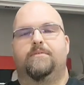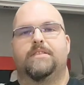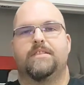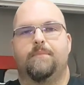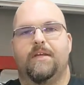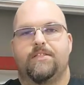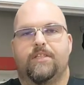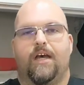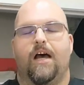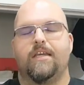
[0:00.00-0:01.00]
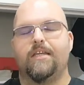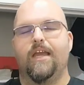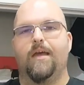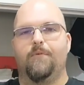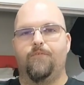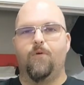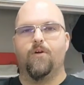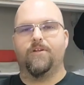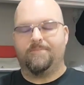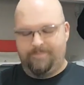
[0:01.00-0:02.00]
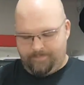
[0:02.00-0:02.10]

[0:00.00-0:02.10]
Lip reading: since I mentioned the hockey guy before,